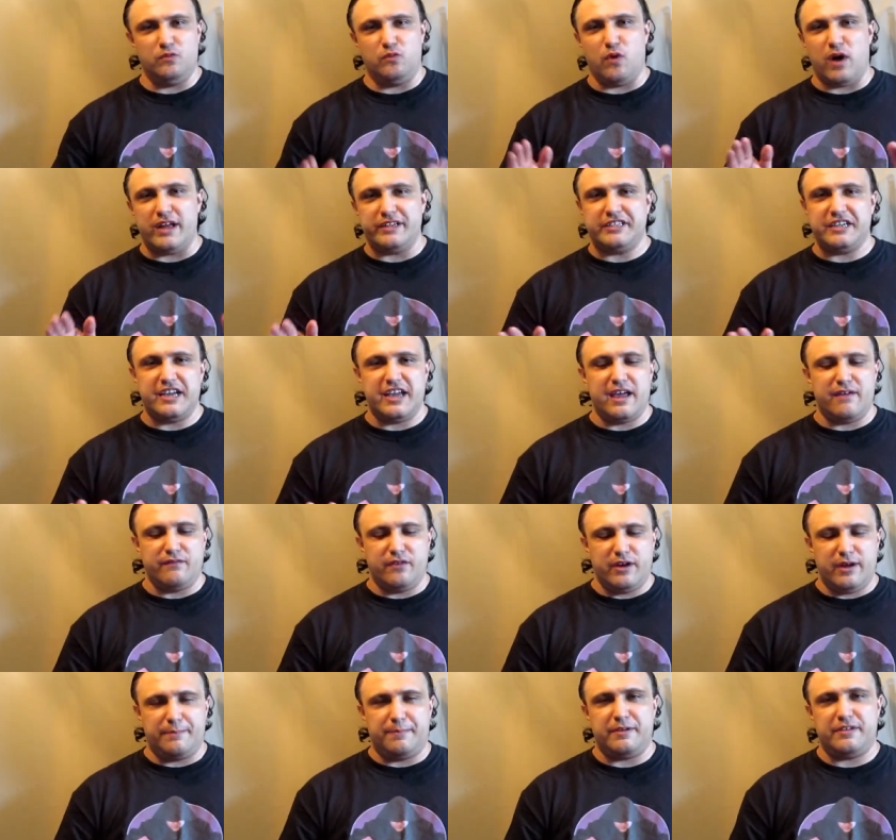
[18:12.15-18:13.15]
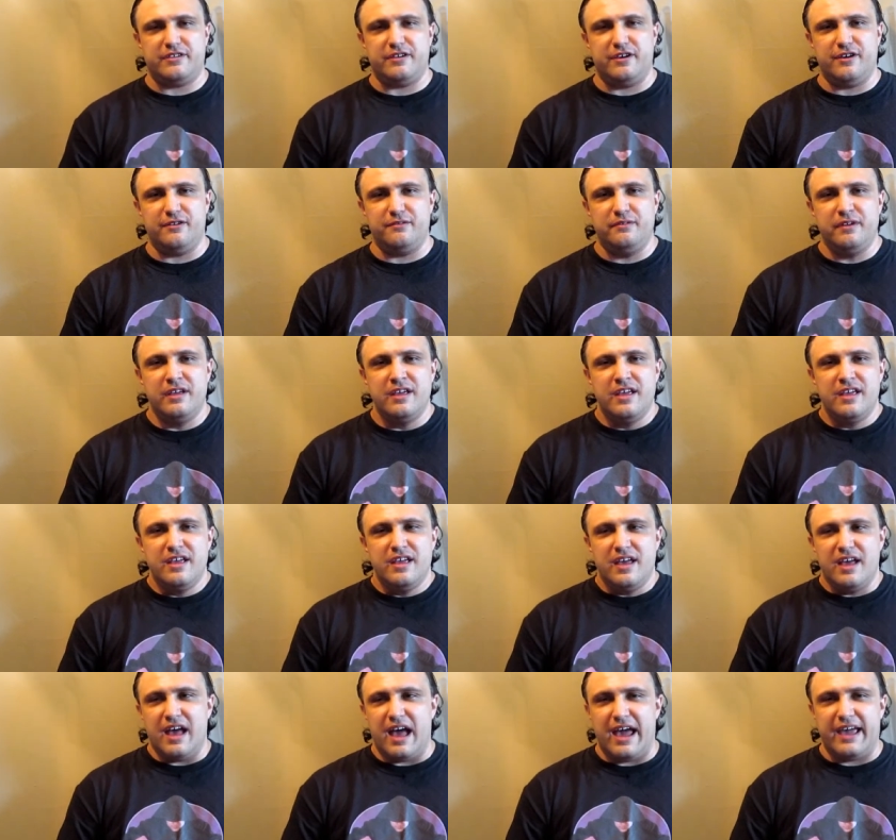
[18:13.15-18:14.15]
Watching every episode,
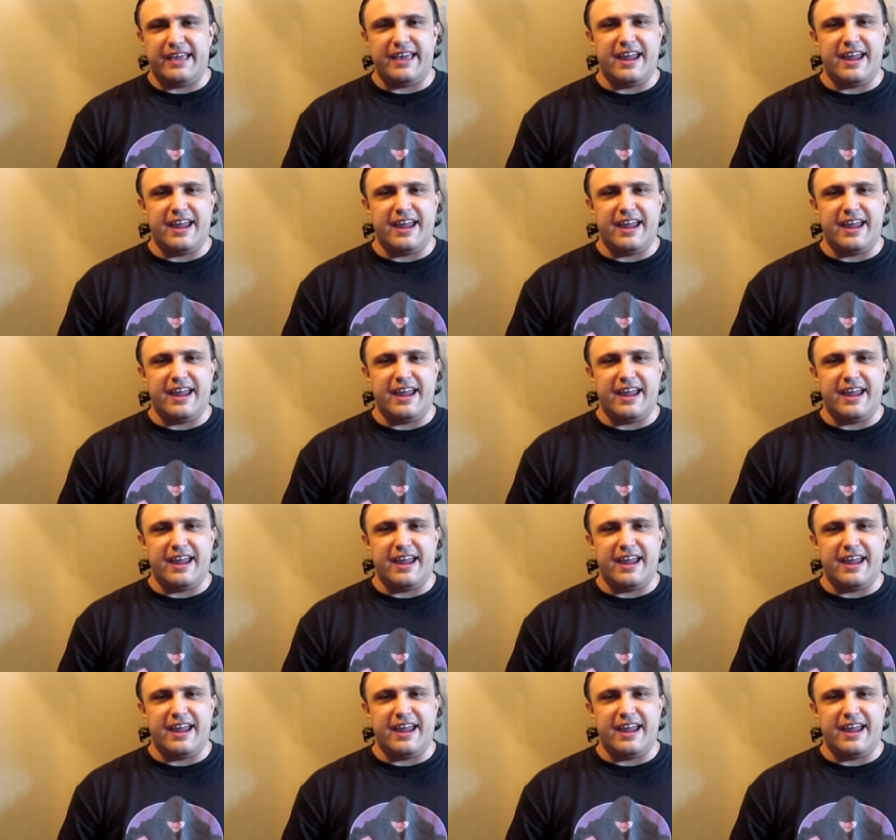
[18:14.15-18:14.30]
I